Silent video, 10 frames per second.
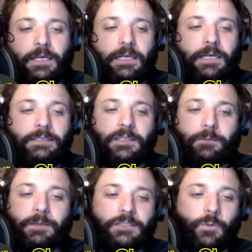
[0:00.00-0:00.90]
it's
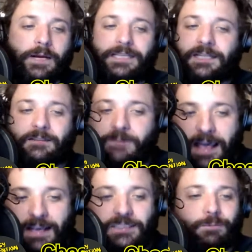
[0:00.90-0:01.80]
something else where he's not the
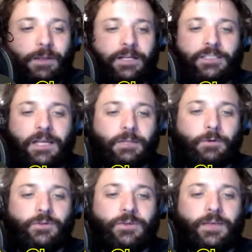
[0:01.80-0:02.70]
fastest player. He's not the
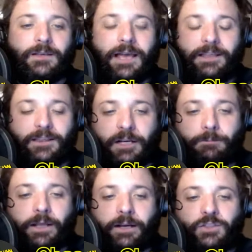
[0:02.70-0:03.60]
most athletic player.